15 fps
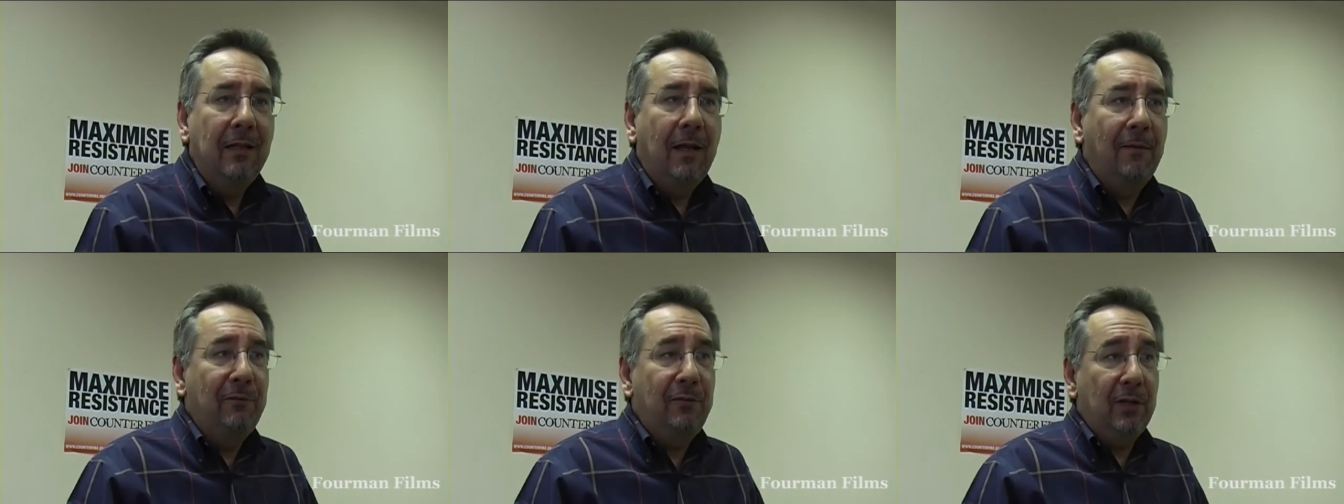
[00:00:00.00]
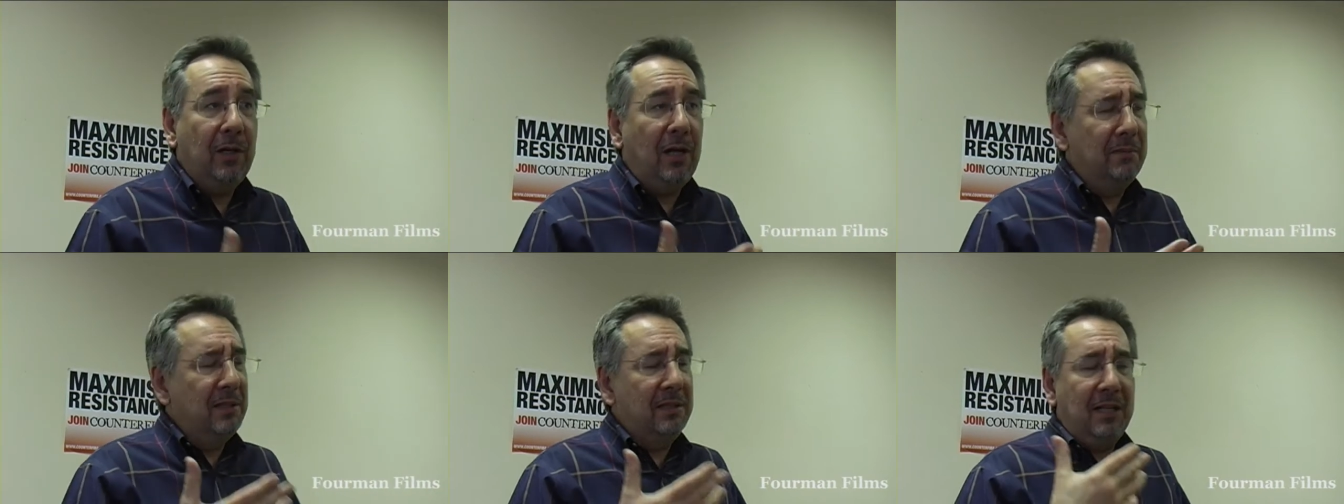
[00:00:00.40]

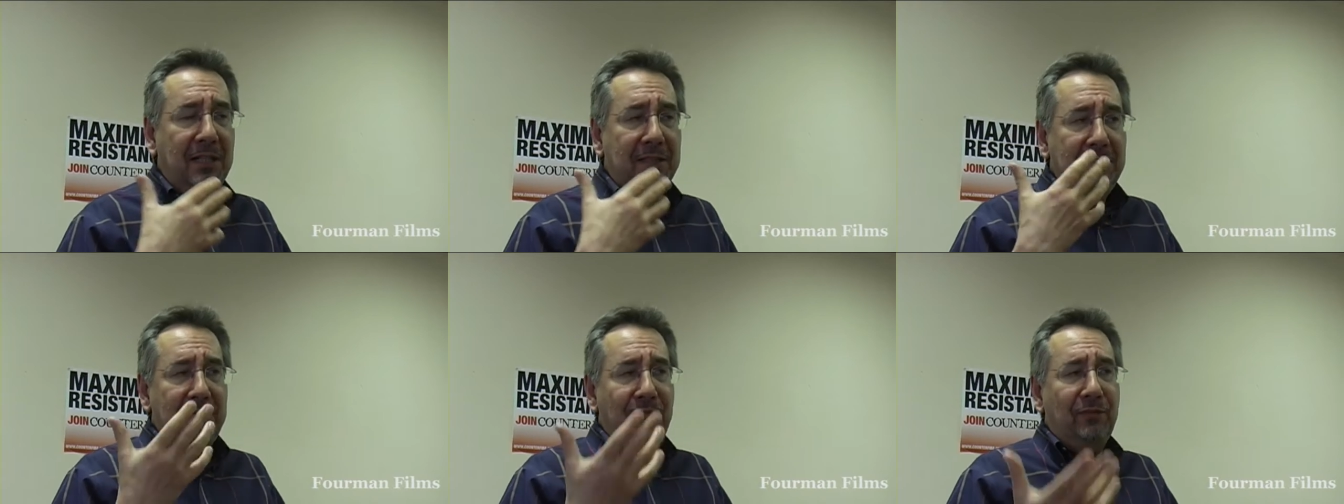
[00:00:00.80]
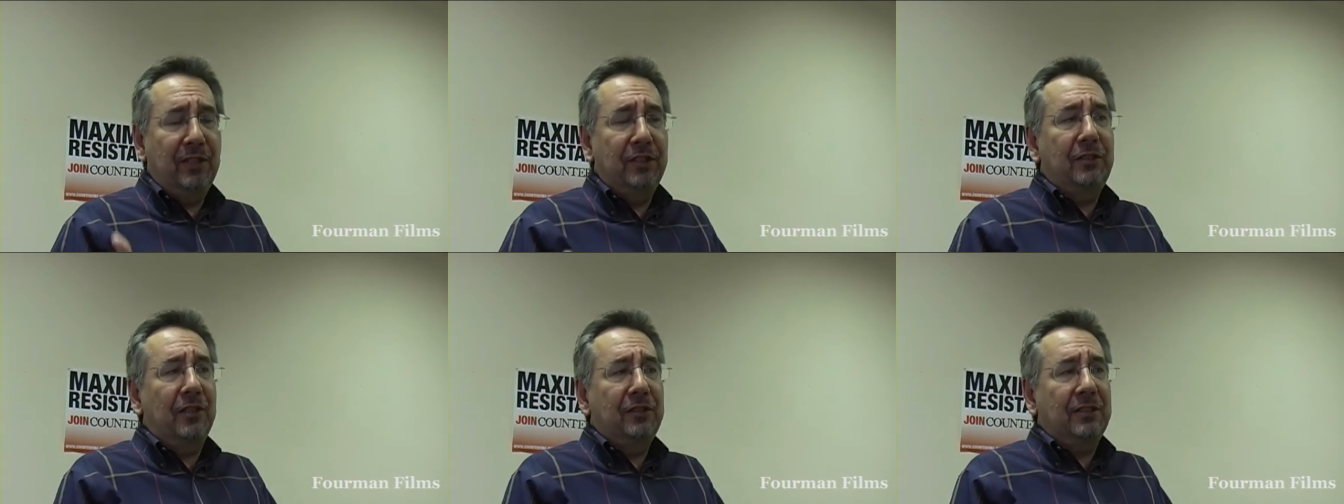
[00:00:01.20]
And for
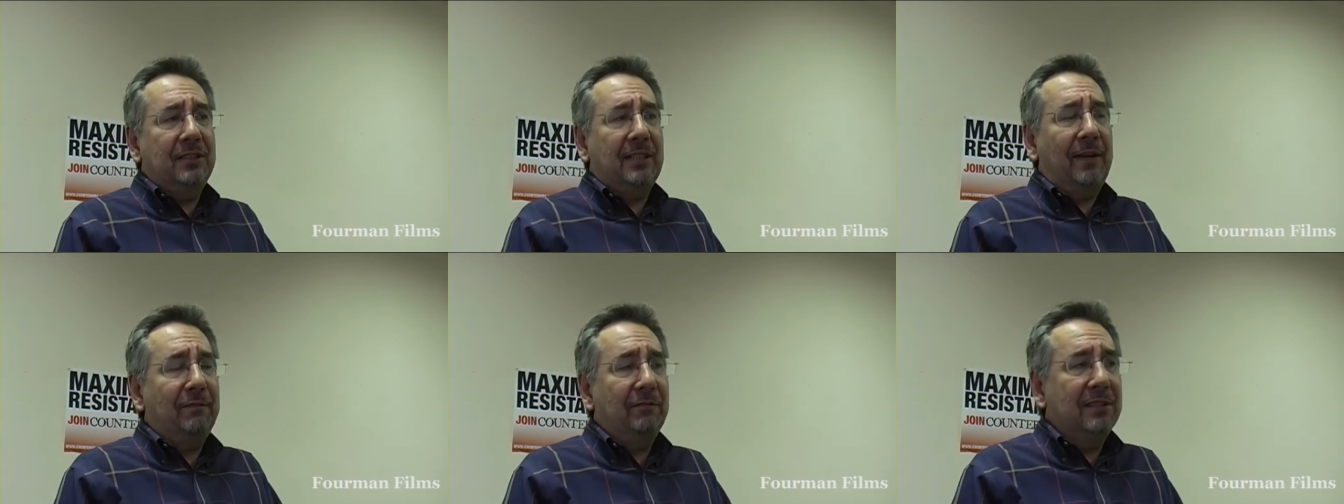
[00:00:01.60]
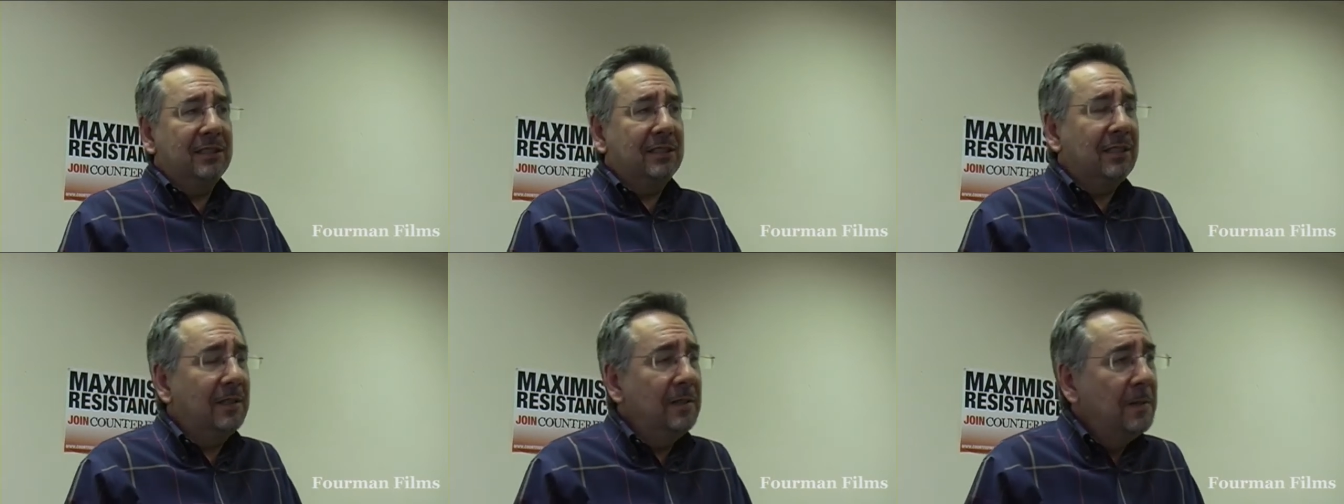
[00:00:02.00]
the judge to say, for
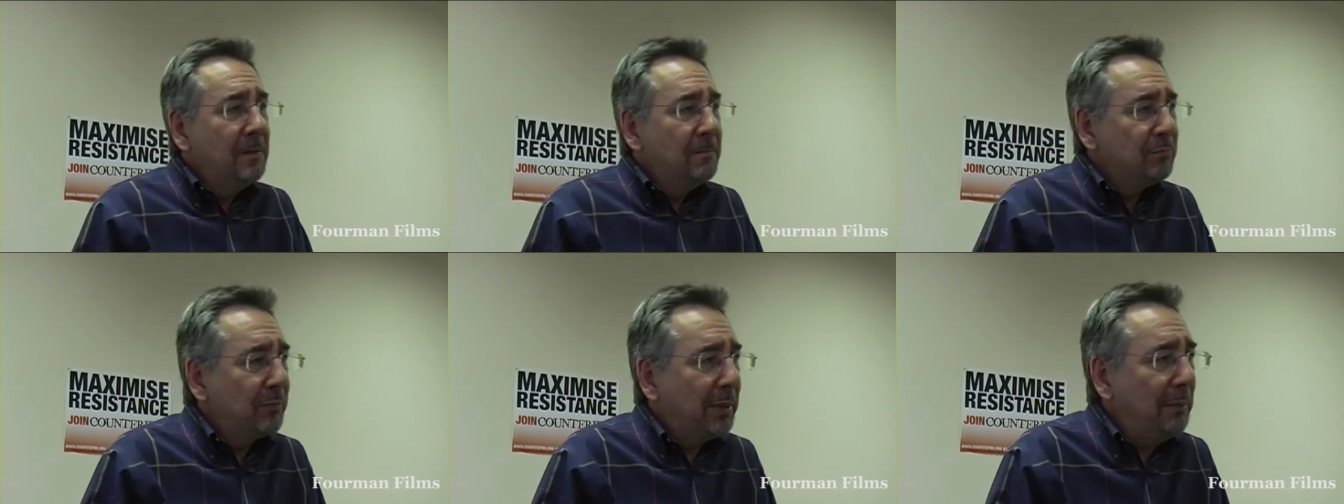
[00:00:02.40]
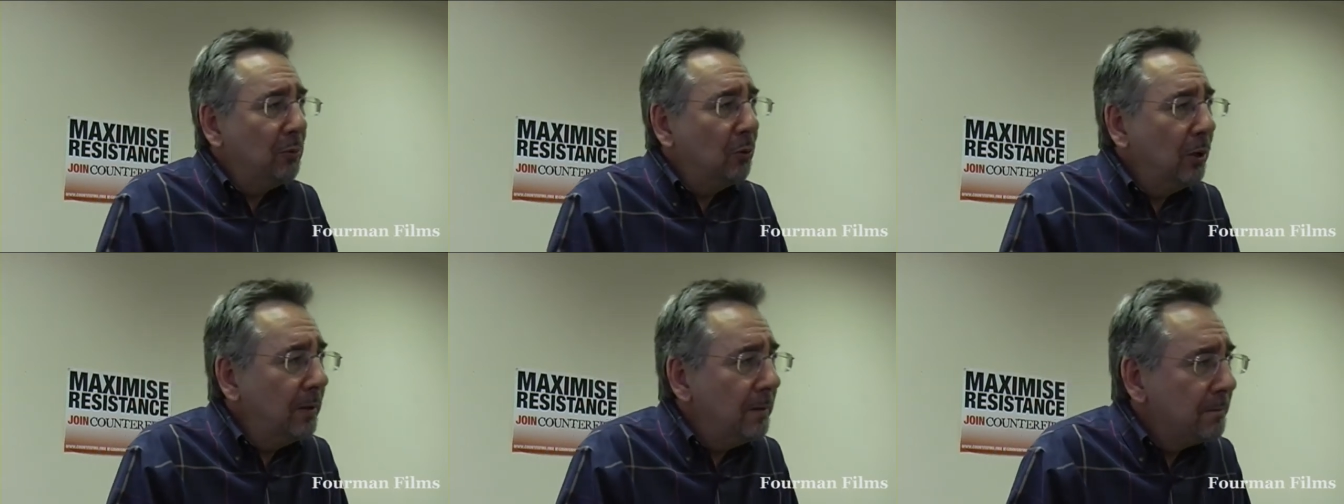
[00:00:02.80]
instance, that
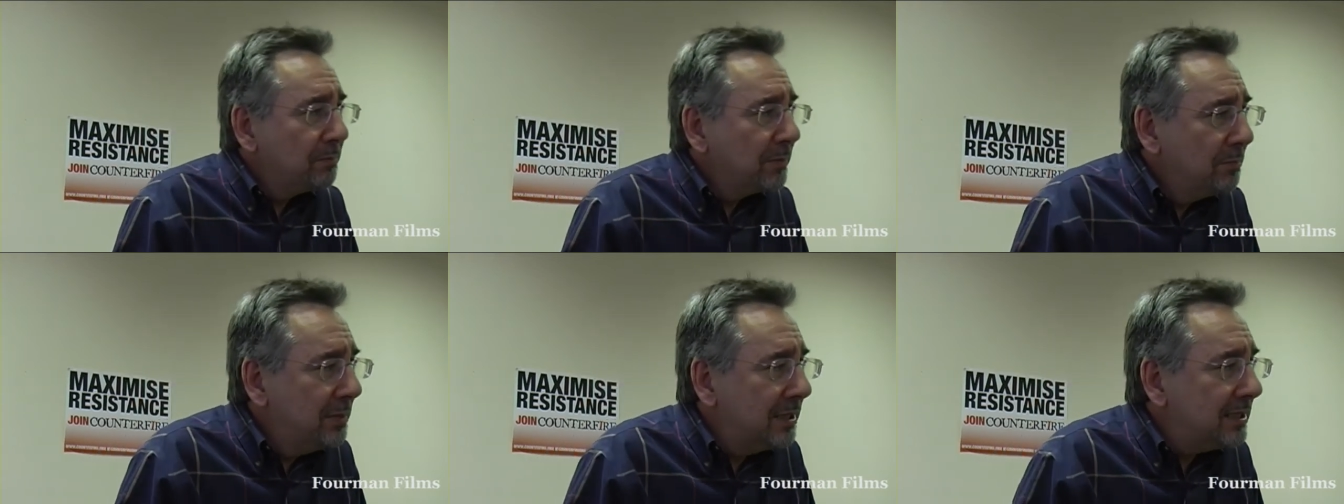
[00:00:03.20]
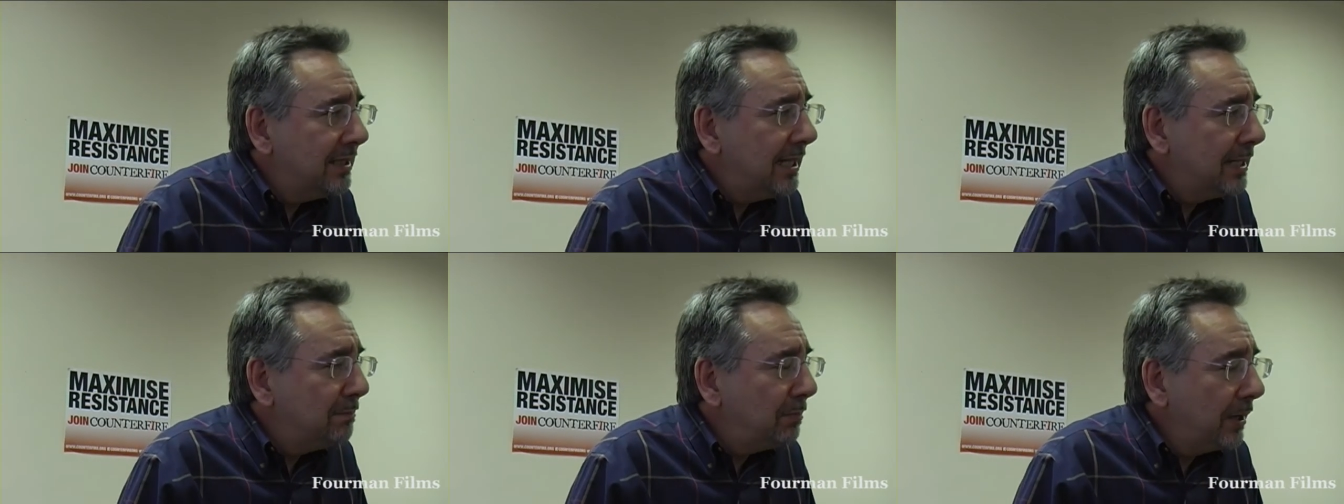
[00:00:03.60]
people were
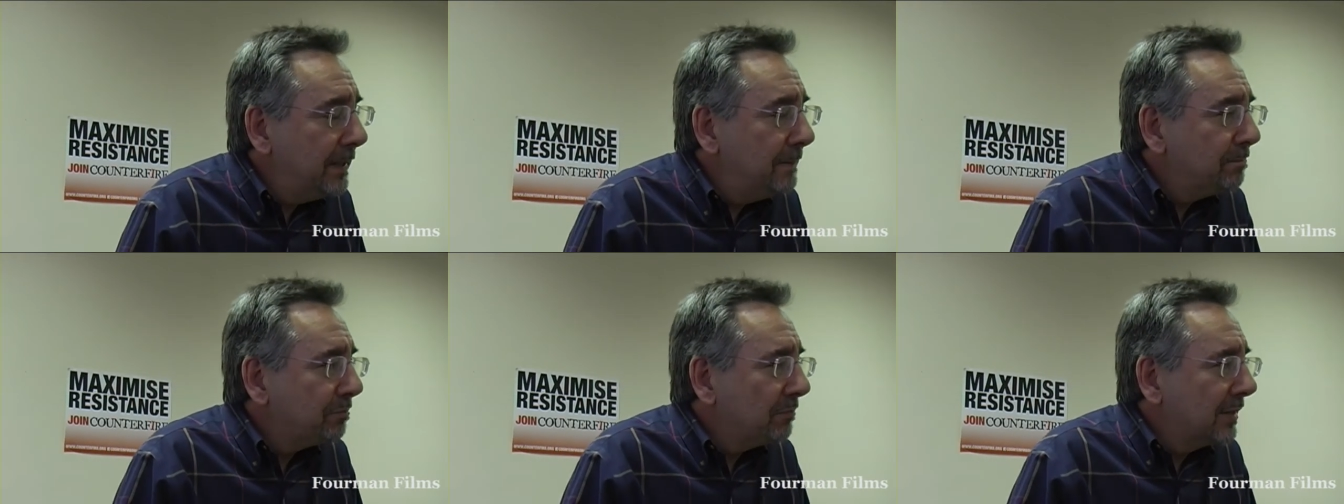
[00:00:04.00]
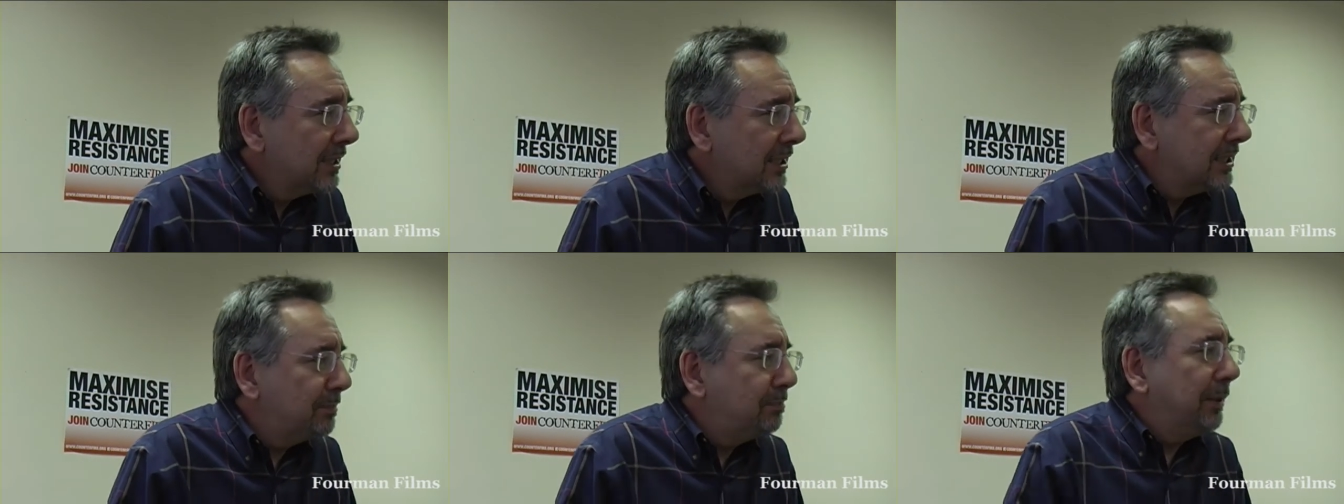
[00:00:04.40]
misled by
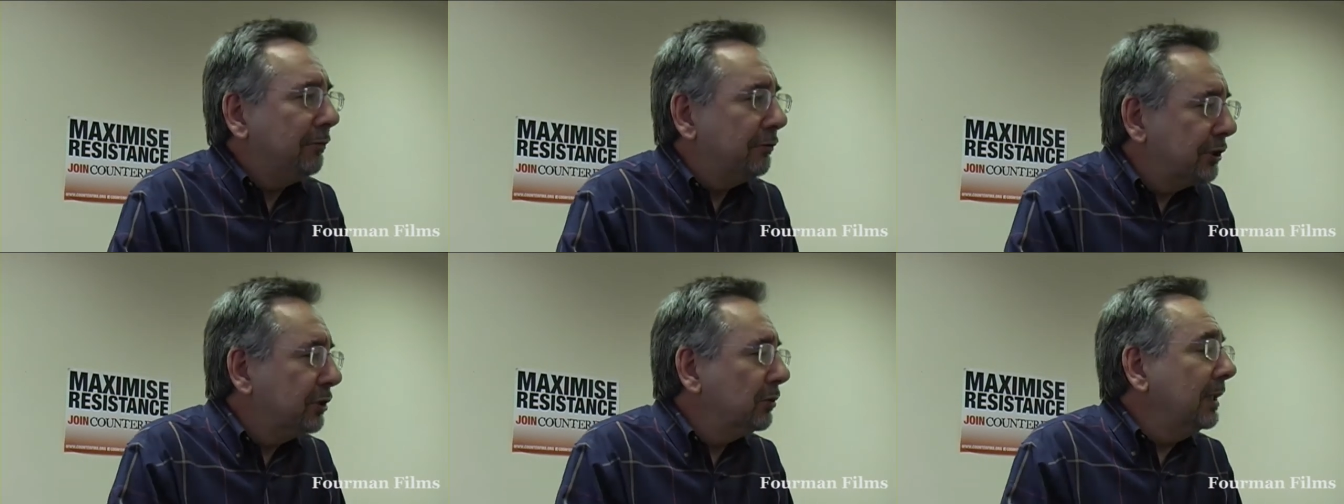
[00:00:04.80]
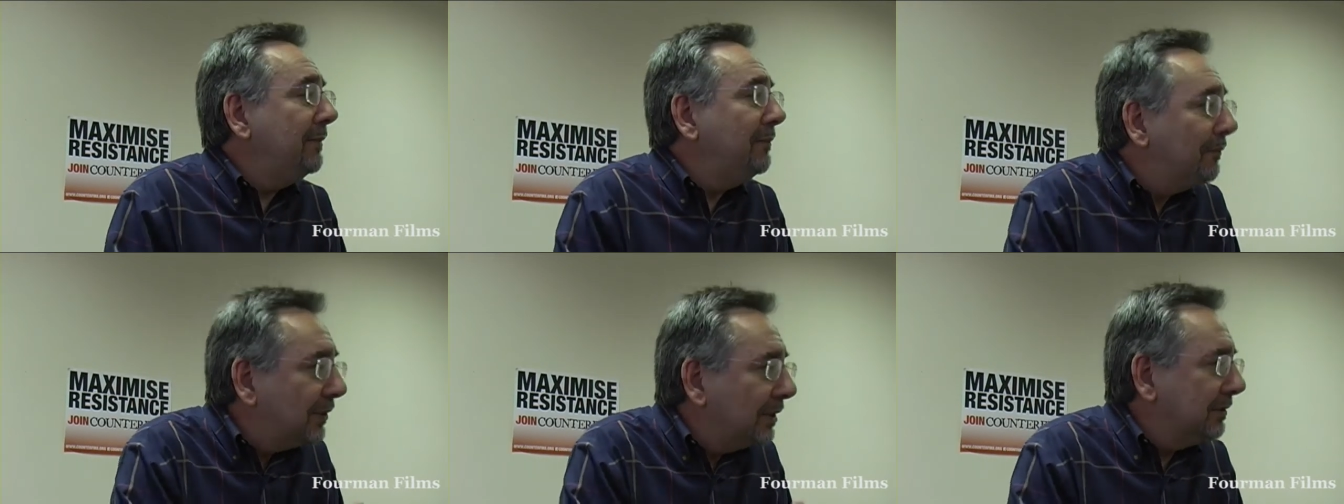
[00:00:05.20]
spiritual
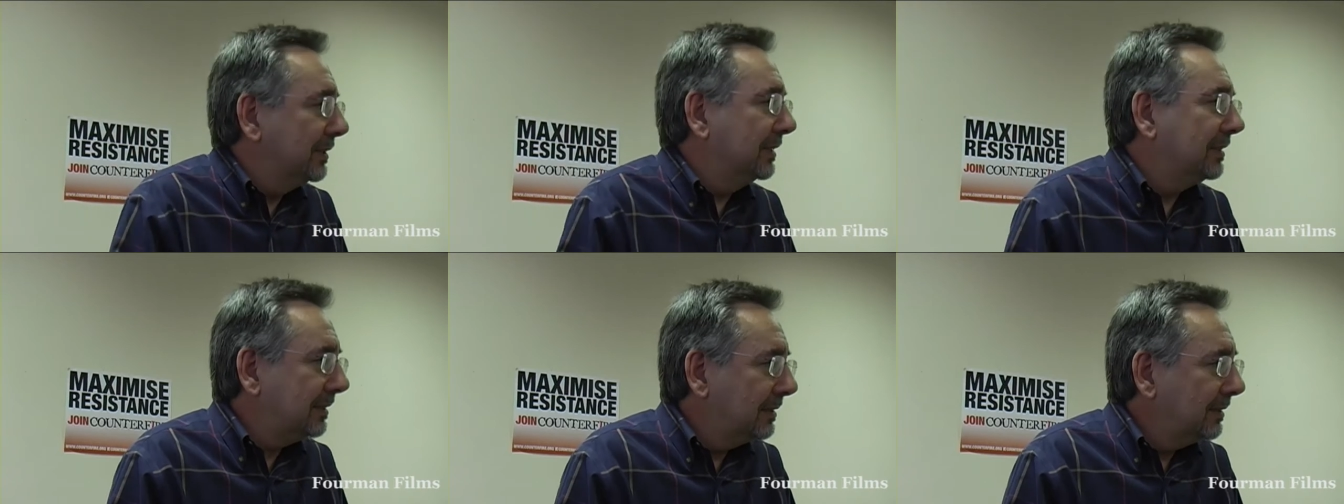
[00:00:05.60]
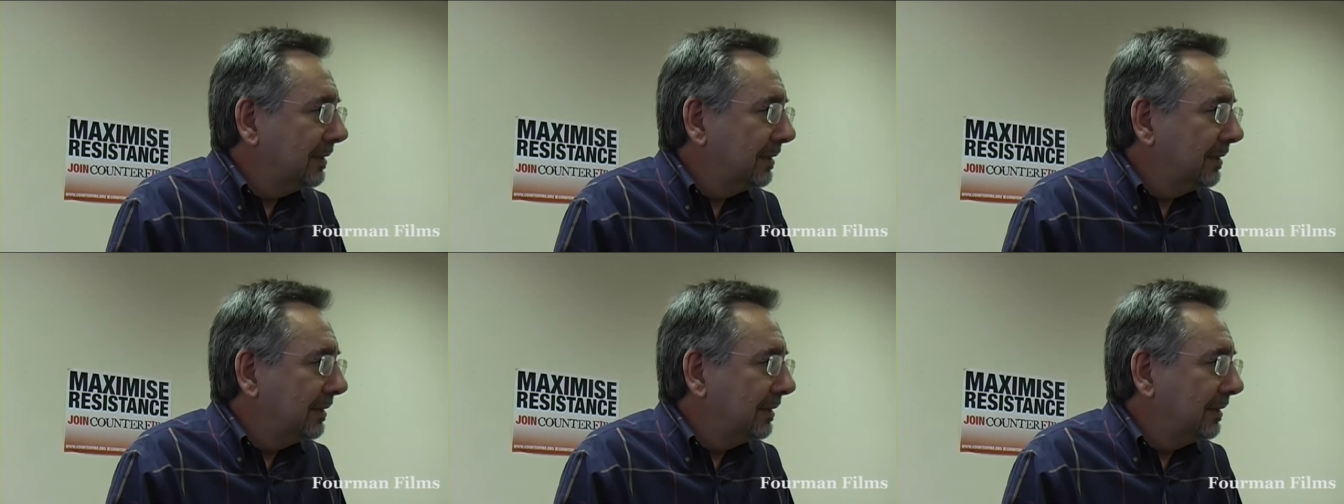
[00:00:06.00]
influence.